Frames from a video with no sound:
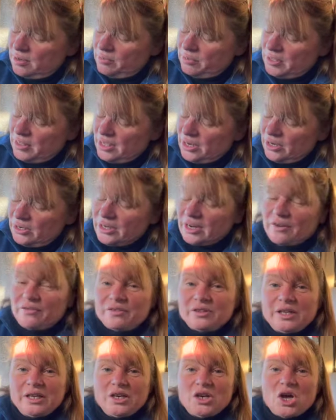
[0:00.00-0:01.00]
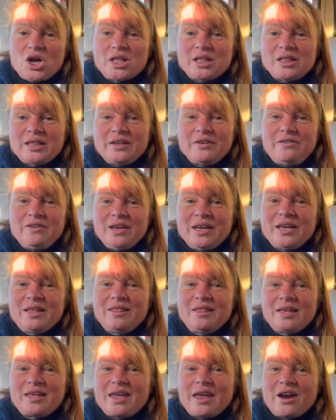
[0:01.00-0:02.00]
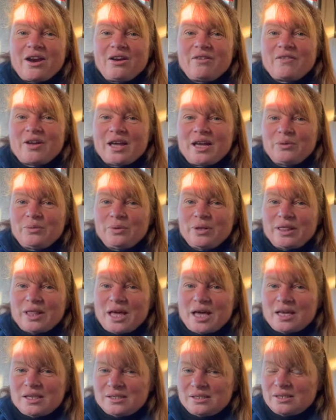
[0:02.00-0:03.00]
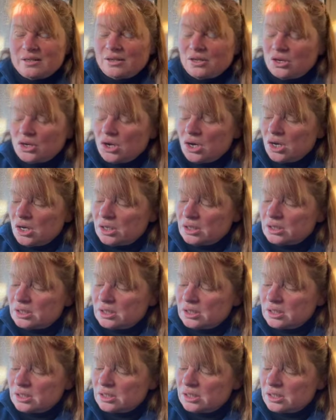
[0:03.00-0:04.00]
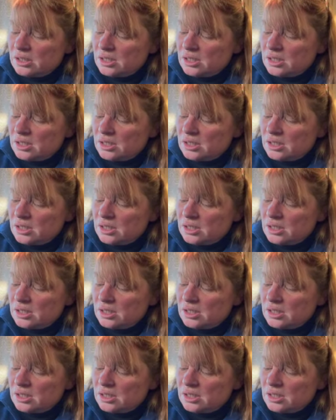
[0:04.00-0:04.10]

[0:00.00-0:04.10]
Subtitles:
but they are definitely not living in the caravan with us and the dogs.